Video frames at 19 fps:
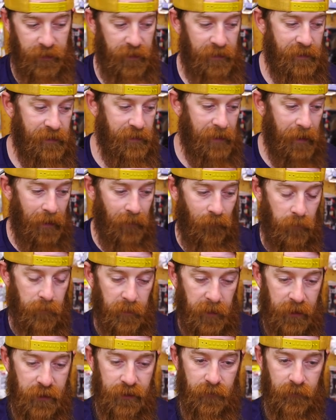This is kind of a
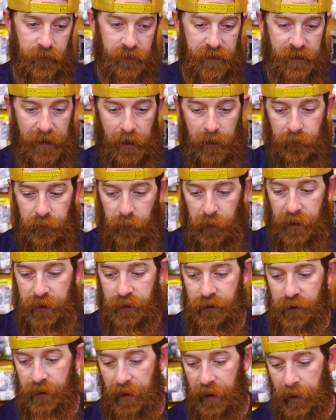mixture of the South
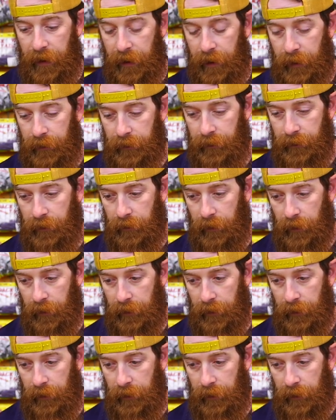region and